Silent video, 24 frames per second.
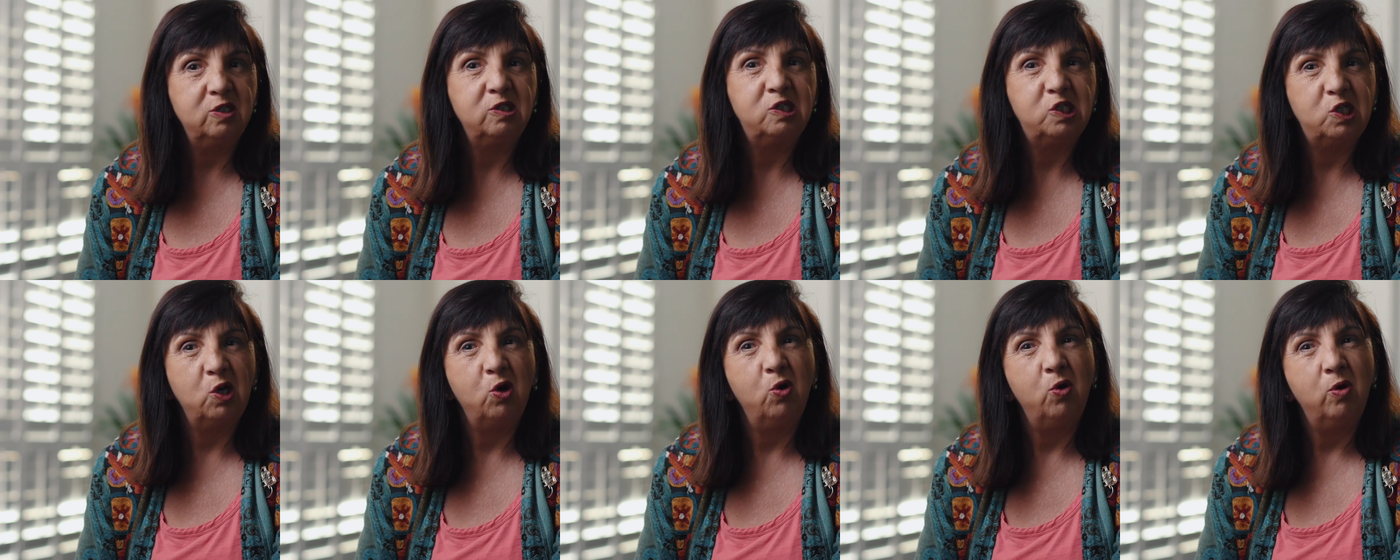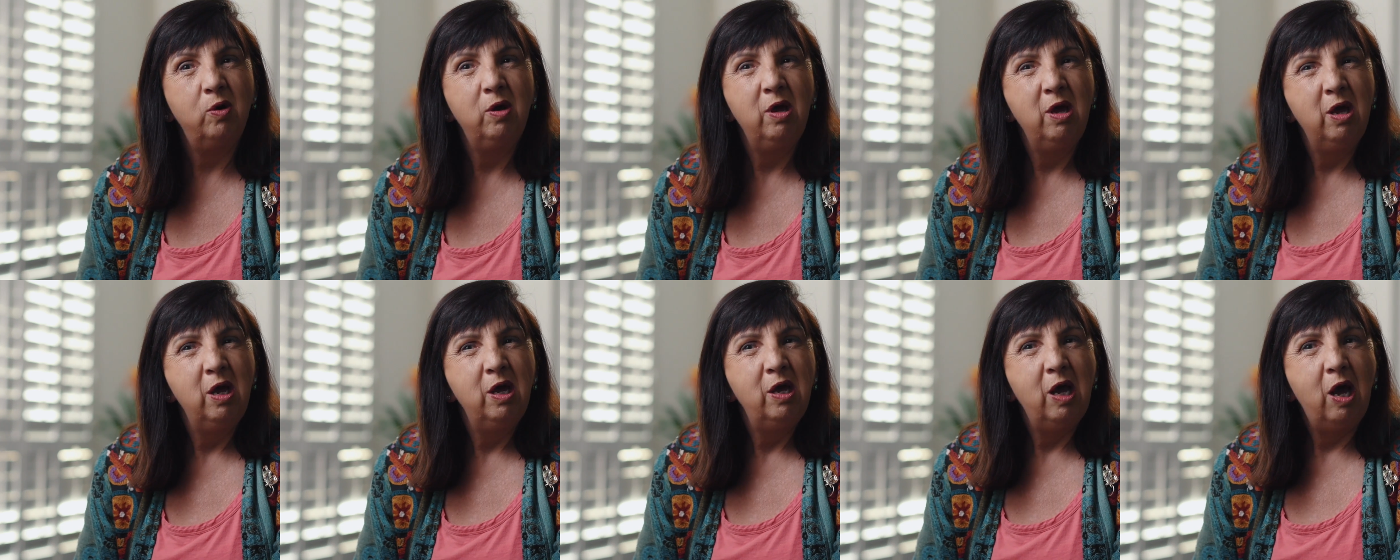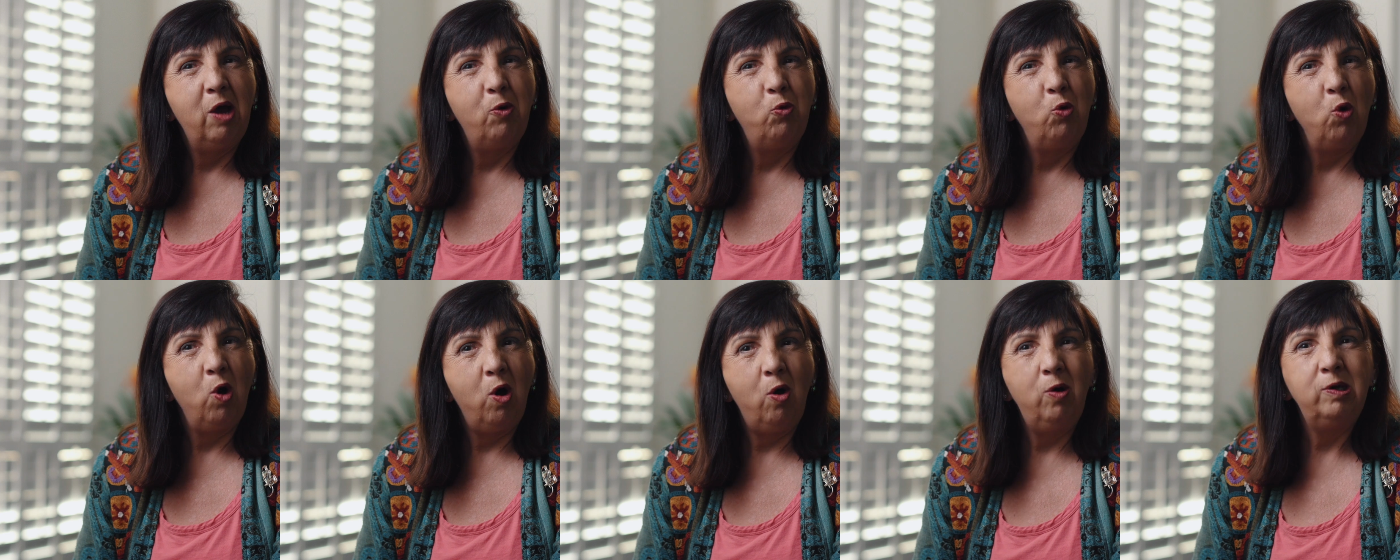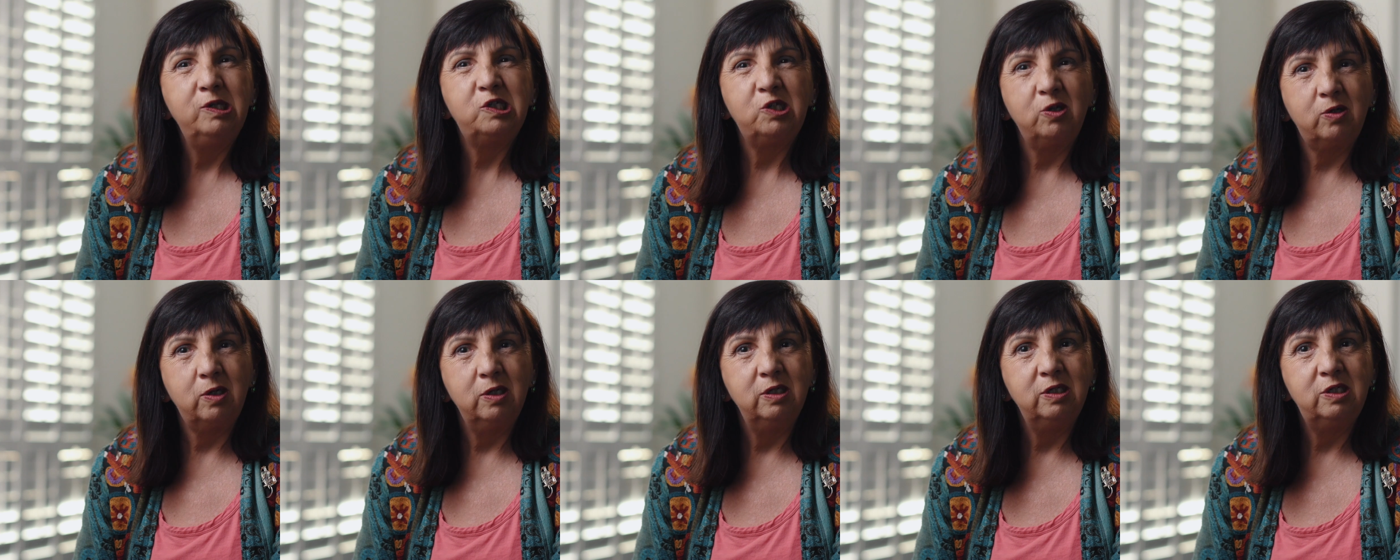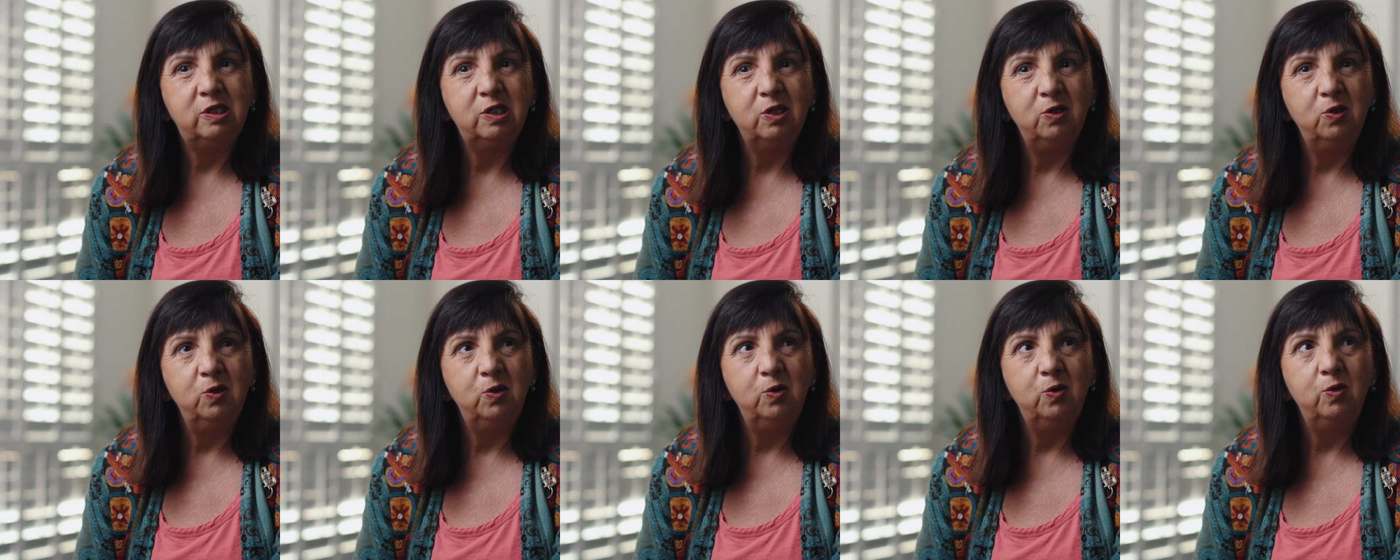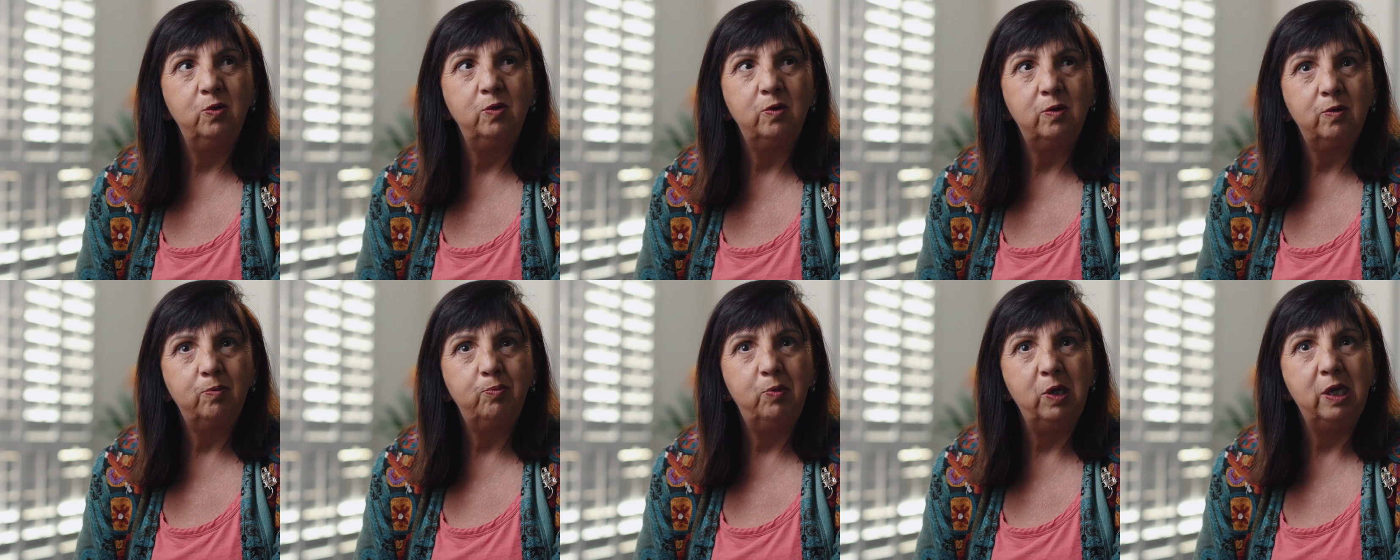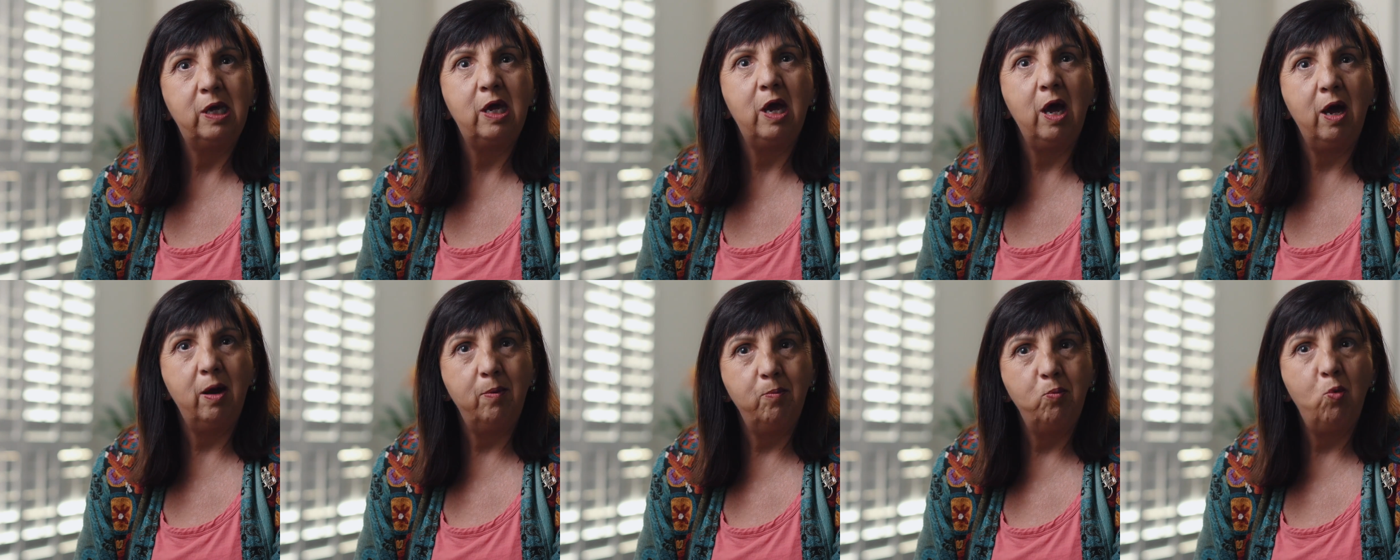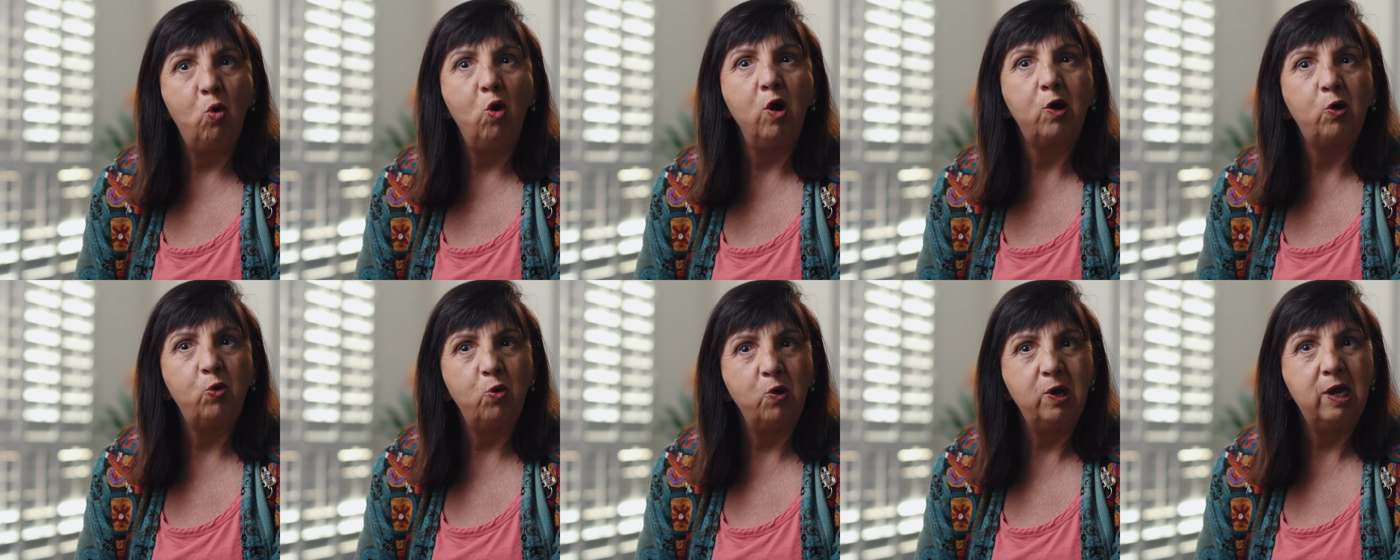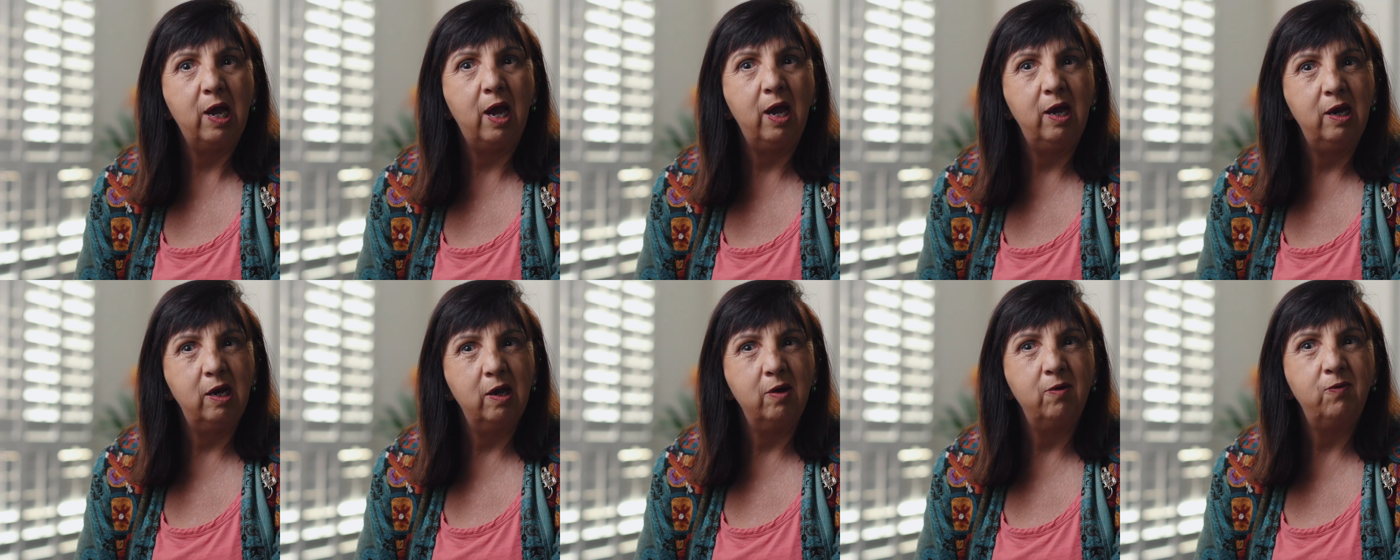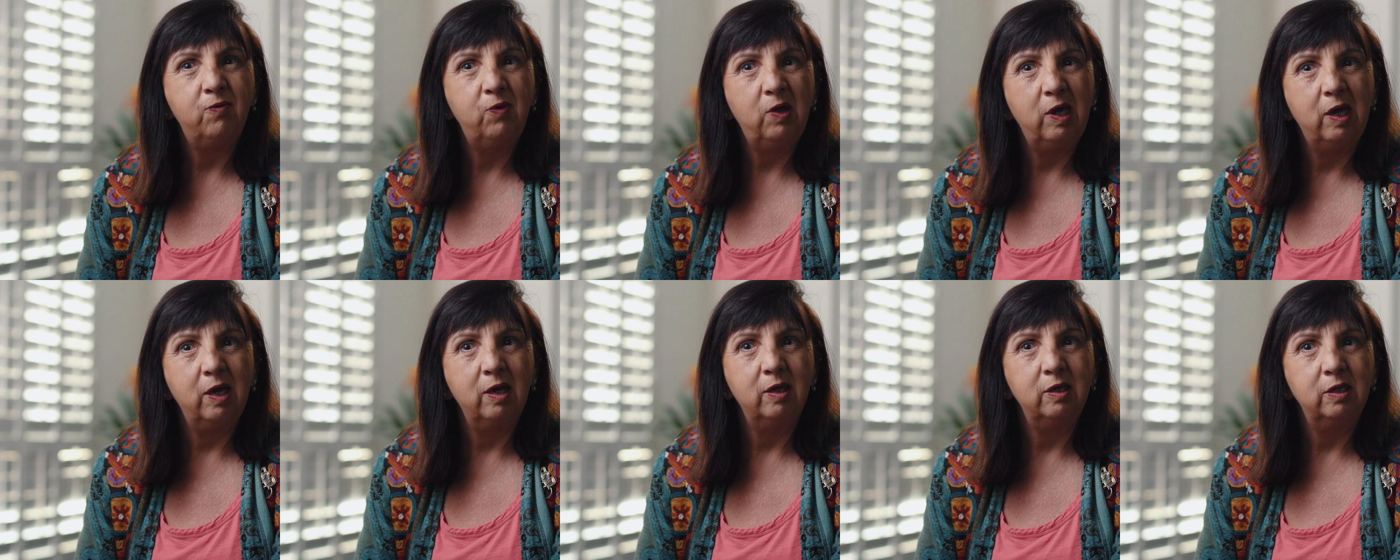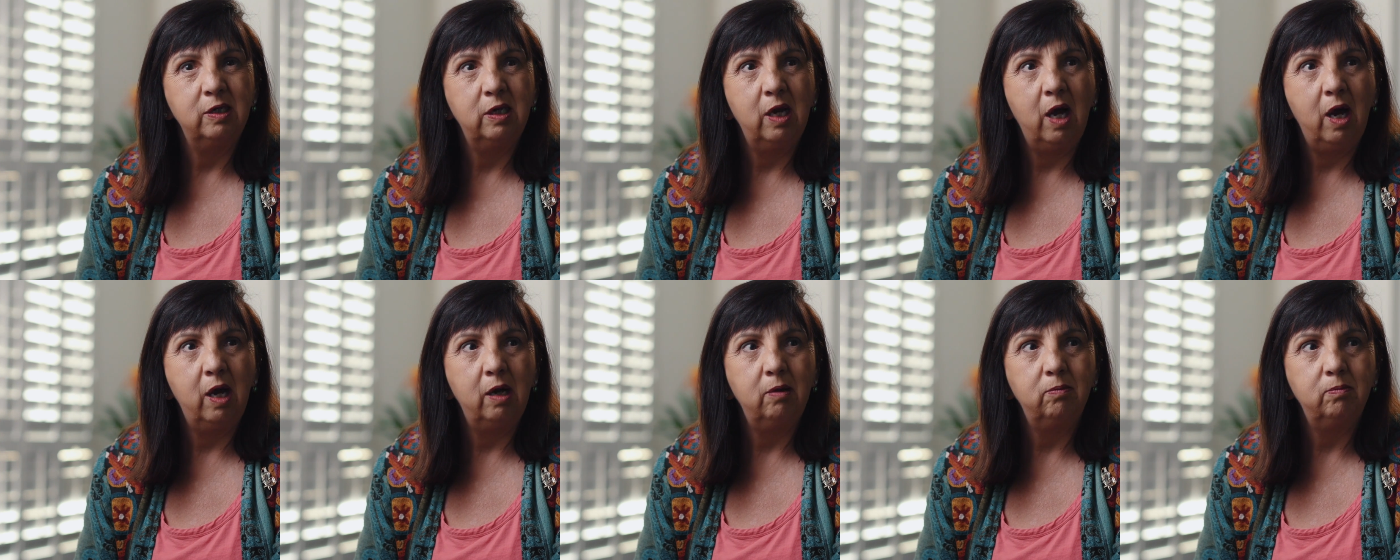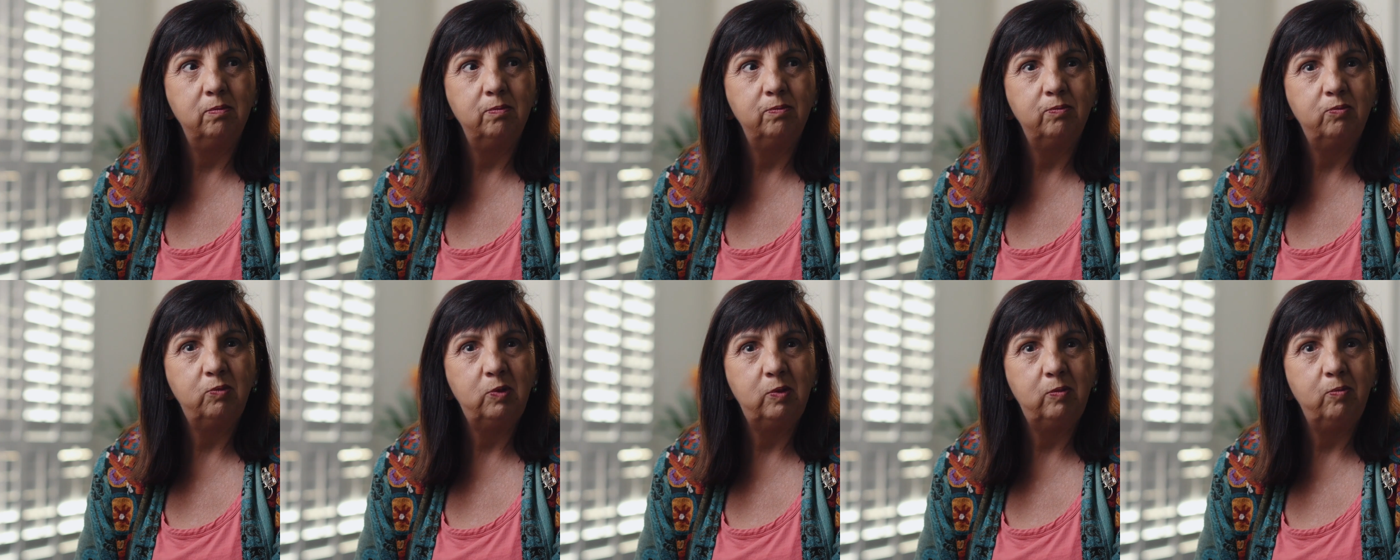So we're always looking to become more creative in